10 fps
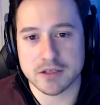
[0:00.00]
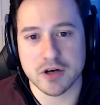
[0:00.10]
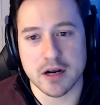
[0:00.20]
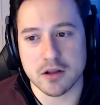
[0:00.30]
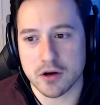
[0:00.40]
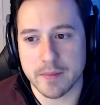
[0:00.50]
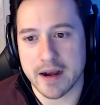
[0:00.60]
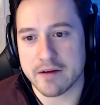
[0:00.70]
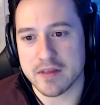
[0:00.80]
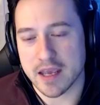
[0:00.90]
trying to learn
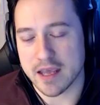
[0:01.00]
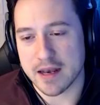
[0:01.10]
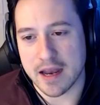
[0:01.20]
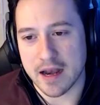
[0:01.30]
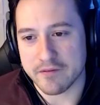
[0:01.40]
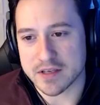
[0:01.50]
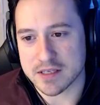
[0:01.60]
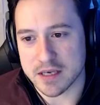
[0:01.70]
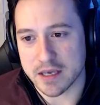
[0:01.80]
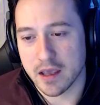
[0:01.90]
about everything. And
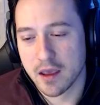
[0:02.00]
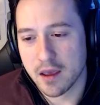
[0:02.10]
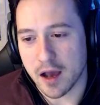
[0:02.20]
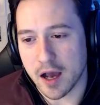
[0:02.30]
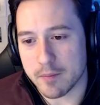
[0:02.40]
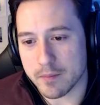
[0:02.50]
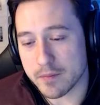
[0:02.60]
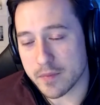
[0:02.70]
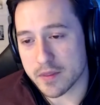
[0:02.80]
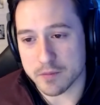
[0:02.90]
obviously
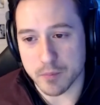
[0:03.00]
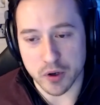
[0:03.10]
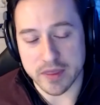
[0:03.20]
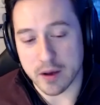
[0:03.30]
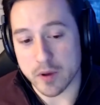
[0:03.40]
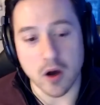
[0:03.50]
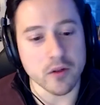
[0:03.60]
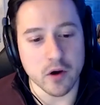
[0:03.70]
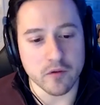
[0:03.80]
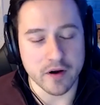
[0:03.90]
the book that we all
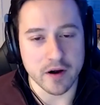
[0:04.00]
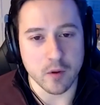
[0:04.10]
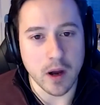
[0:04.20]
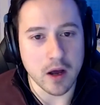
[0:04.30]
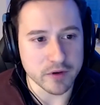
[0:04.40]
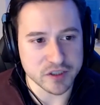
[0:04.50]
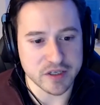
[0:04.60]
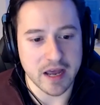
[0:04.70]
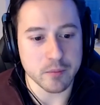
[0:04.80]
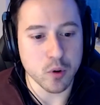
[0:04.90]
know very well, Rich
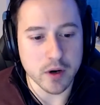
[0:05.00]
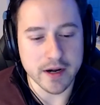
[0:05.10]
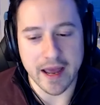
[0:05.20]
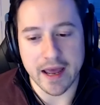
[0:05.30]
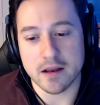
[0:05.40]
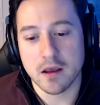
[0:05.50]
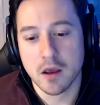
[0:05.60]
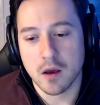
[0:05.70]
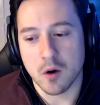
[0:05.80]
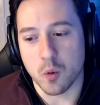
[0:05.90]
Dad, Poor Dad,
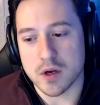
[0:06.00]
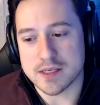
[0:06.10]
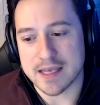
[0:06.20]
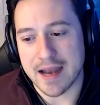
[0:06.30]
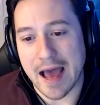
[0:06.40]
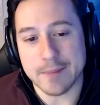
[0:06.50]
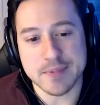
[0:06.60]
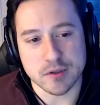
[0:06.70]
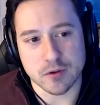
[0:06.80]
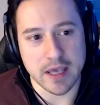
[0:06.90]
was an
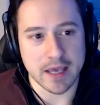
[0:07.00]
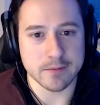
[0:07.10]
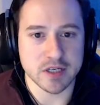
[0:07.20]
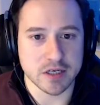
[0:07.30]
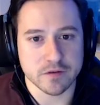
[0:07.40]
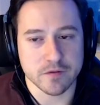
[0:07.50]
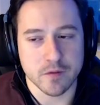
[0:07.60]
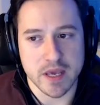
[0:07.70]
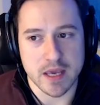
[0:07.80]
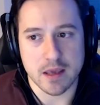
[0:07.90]
absolute game changer for
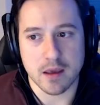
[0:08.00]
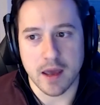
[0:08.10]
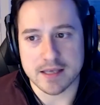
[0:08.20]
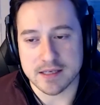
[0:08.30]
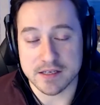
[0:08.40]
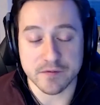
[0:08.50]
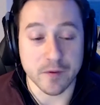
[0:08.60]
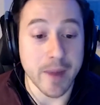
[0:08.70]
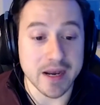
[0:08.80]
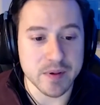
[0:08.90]
me, as it is
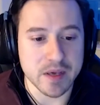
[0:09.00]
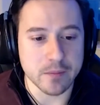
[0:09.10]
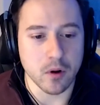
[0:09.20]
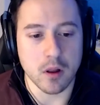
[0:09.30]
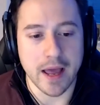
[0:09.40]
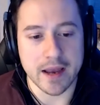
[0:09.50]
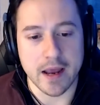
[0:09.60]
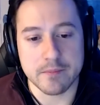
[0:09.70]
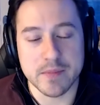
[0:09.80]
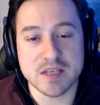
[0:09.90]
for many people.
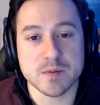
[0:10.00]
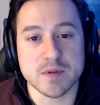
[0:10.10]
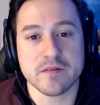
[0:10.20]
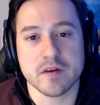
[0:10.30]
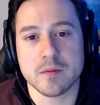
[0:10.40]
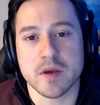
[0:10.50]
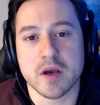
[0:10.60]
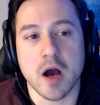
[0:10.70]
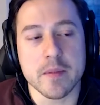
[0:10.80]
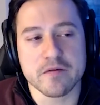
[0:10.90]
And me specifically,
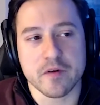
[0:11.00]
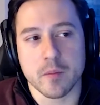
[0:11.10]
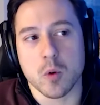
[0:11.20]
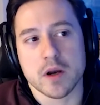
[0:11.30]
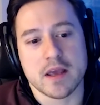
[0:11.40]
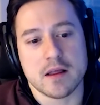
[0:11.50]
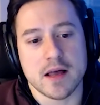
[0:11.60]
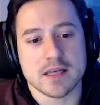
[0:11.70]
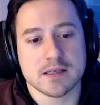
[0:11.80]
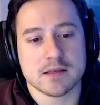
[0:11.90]
coming from a working
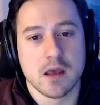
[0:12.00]
class